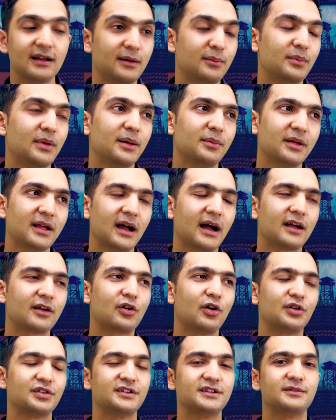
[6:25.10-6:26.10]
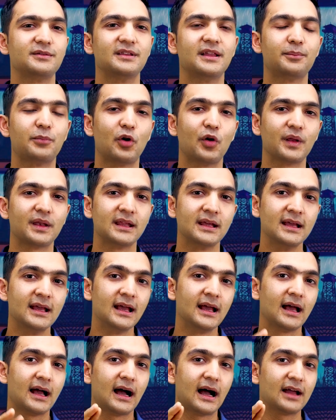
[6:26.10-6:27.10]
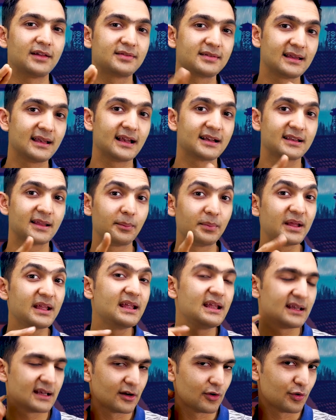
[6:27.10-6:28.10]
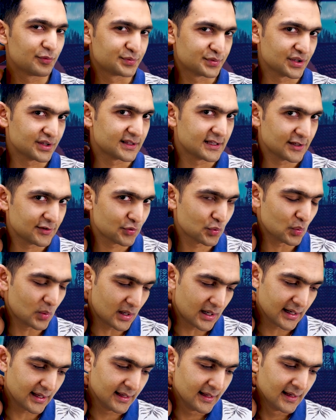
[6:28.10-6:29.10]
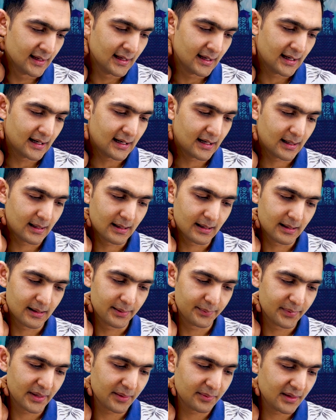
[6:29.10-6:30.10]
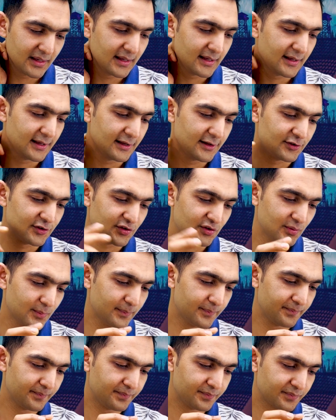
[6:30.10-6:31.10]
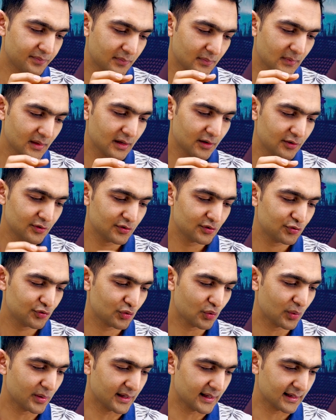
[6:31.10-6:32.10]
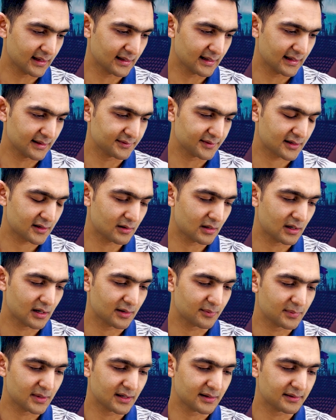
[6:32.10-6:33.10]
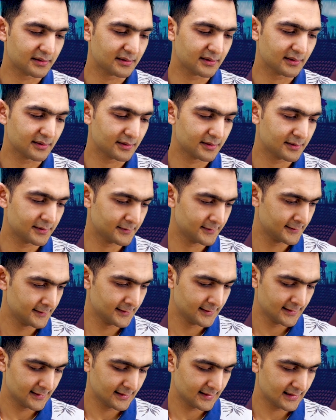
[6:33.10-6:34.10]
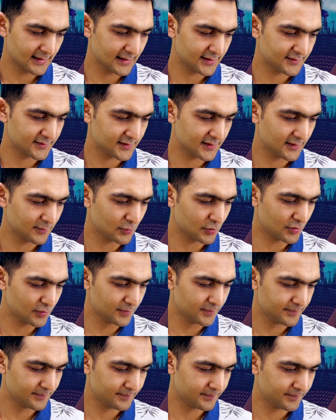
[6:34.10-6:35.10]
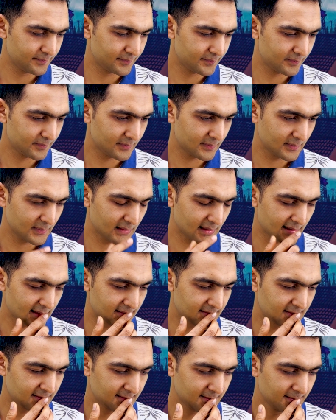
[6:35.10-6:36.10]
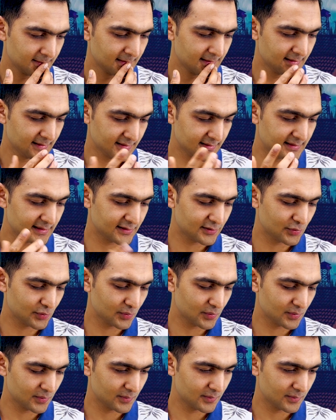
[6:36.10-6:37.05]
maybe I got it, the point. I select the beginner option. That's why maybe it's showing as a card. But let's see more. Next, day two.